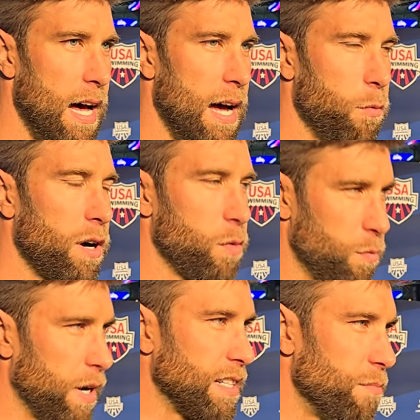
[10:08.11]
Uh, I work
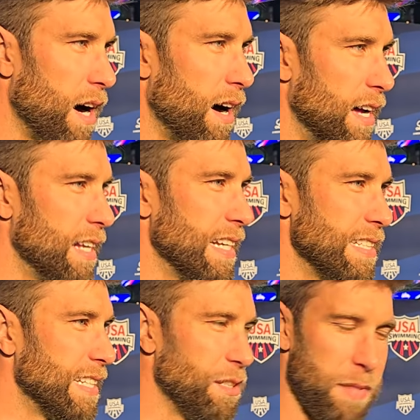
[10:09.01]
with Rick DeMont.
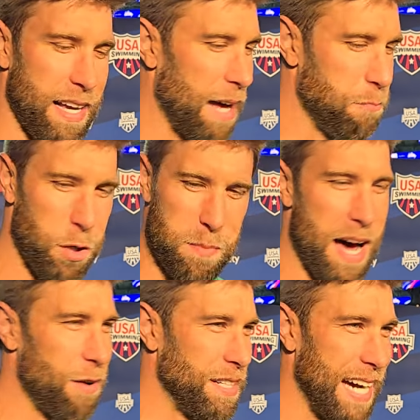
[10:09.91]
He's, he's my, I pull
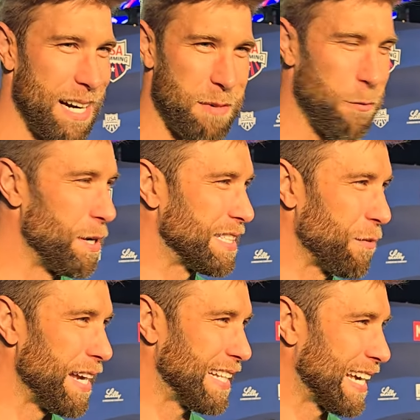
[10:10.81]
him out of retirement
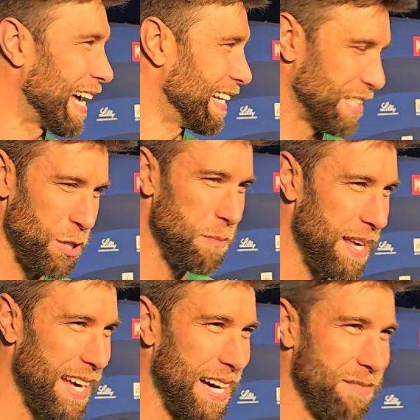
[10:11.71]
once a week to kind of
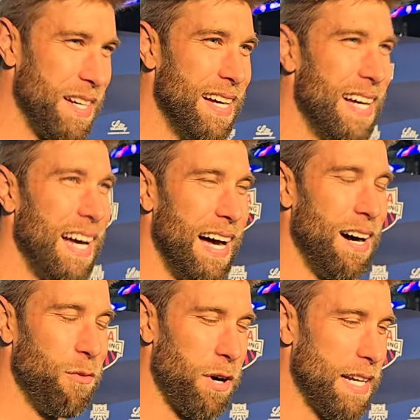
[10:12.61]
tune me up,
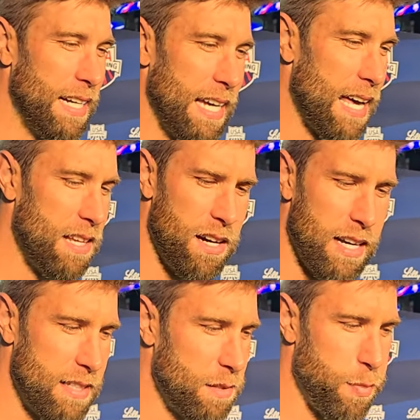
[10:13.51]
uh, working
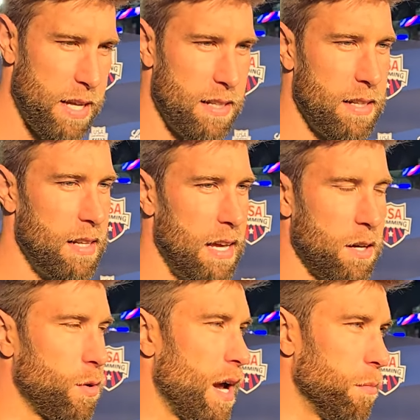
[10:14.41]
together, and it's been
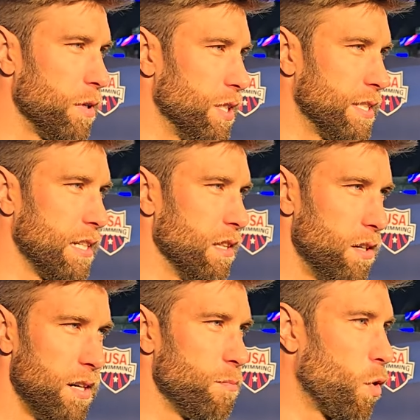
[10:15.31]
incredible just to
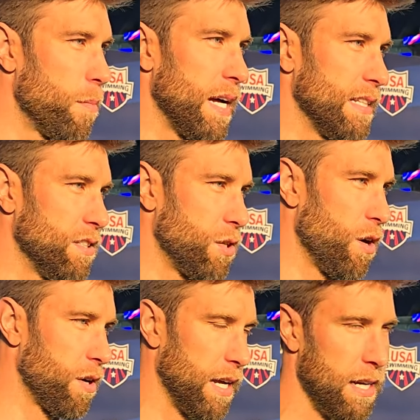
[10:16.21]
learn more about the
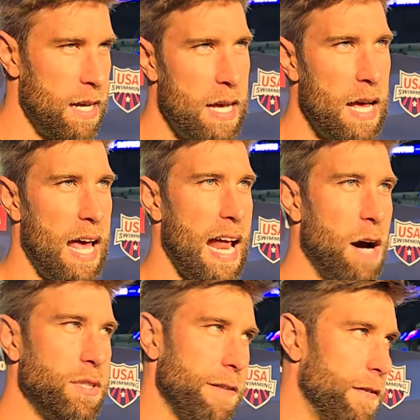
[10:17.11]
stroke and, and
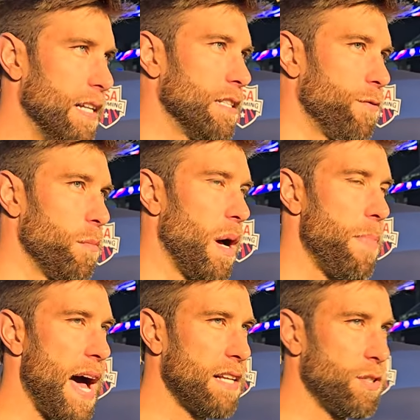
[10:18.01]
how different it is from
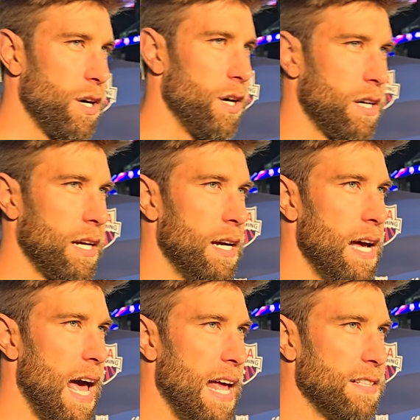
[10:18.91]
my backstroke
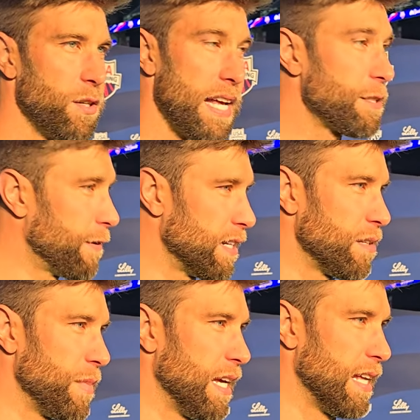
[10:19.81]
and so that's
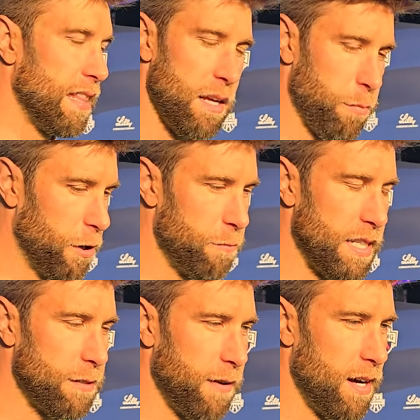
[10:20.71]
fun. And the
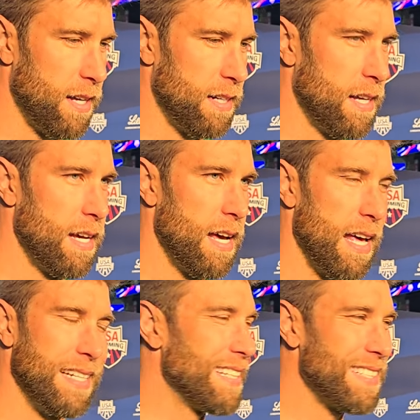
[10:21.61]
improvement's fun.
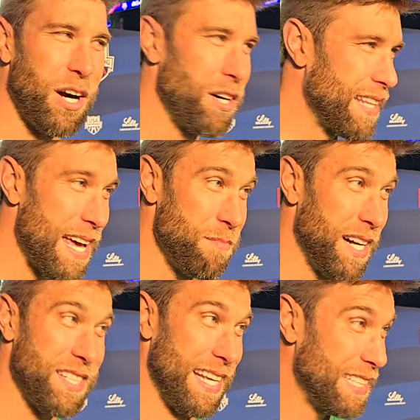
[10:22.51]
It doesn't hurt that
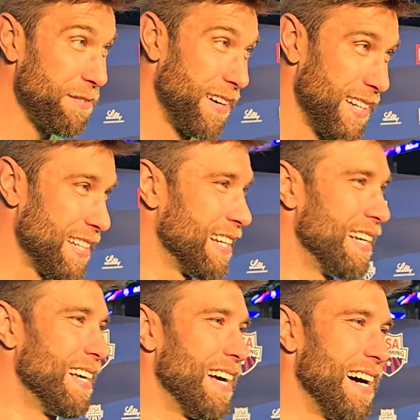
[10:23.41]
much. That's fun.
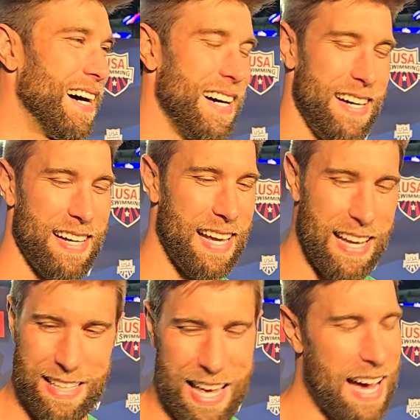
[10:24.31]

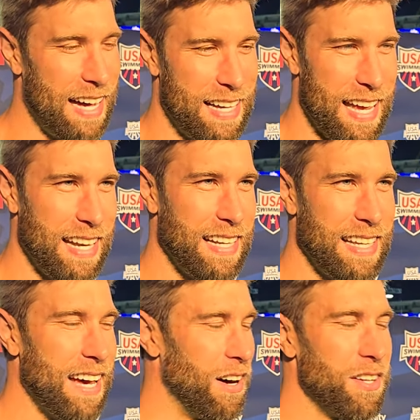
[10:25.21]
Uh, yeah,
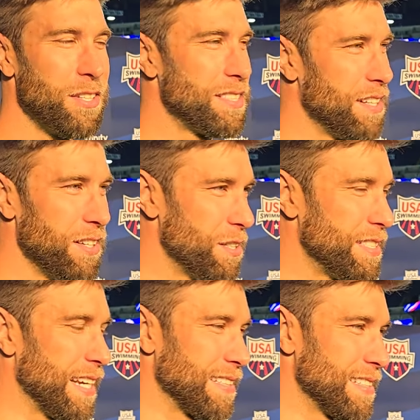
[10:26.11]
and yeah, all those all
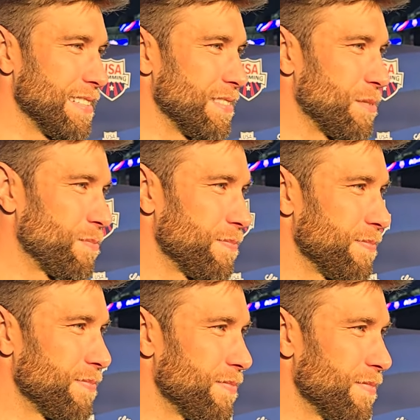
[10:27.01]
those things.
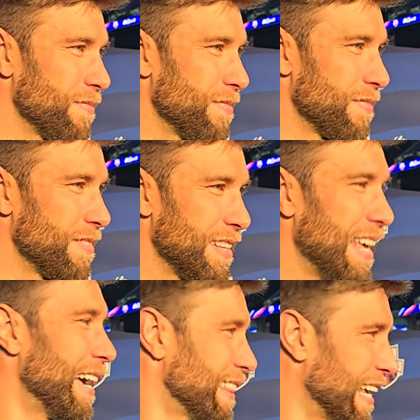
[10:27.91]
Love
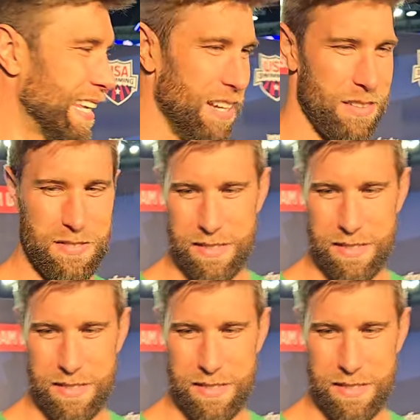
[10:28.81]
it. Yeah, thank you.